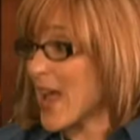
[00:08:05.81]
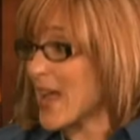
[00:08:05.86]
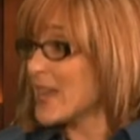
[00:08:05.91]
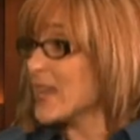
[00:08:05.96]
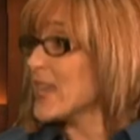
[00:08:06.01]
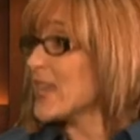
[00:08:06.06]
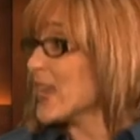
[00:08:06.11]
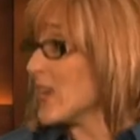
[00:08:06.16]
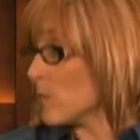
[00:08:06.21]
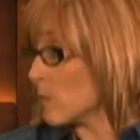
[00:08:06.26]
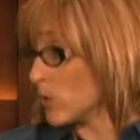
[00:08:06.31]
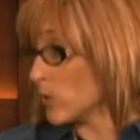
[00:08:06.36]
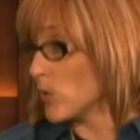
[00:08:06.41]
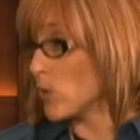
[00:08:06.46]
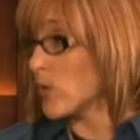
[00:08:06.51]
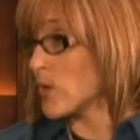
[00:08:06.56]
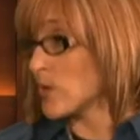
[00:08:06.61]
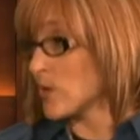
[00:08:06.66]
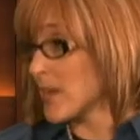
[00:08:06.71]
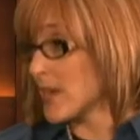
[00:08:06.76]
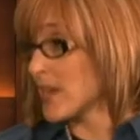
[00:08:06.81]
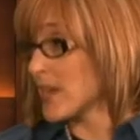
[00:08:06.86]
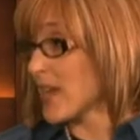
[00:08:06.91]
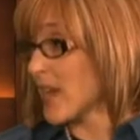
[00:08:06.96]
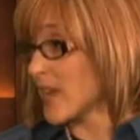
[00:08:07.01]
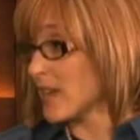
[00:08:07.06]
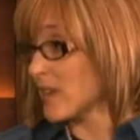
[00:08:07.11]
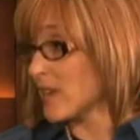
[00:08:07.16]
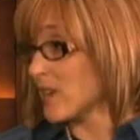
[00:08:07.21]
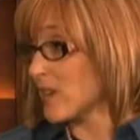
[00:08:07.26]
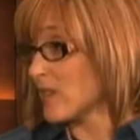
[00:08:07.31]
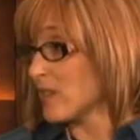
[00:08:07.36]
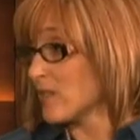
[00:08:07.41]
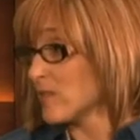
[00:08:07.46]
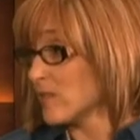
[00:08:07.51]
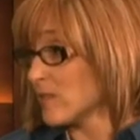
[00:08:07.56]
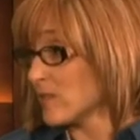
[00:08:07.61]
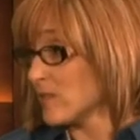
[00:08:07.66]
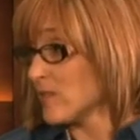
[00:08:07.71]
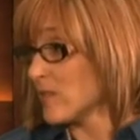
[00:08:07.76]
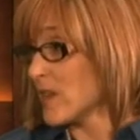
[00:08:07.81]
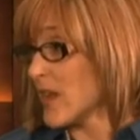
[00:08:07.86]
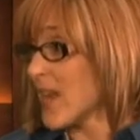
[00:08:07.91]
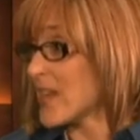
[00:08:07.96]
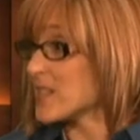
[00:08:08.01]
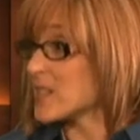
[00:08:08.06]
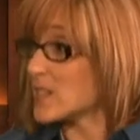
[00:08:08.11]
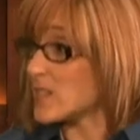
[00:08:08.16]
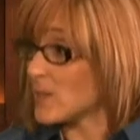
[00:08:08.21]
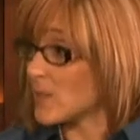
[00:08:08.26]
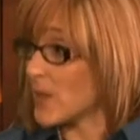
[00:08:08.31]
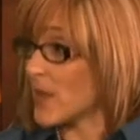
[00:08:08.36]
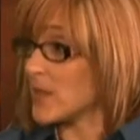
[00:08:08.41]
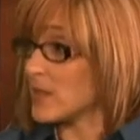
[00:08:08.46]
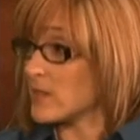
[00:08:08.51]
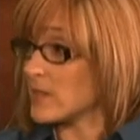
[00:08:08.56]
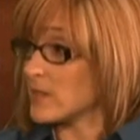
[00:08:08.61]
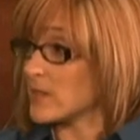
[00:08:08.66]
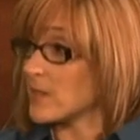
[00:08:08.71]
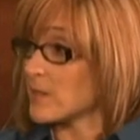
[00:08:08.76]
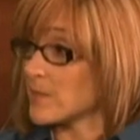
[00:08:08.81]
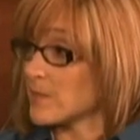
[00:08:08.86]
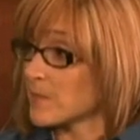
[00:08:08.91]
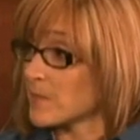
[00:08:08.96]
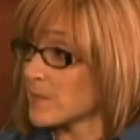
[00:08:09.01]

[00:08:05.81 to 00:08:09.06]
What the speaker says: any employer in Canada as a dependent.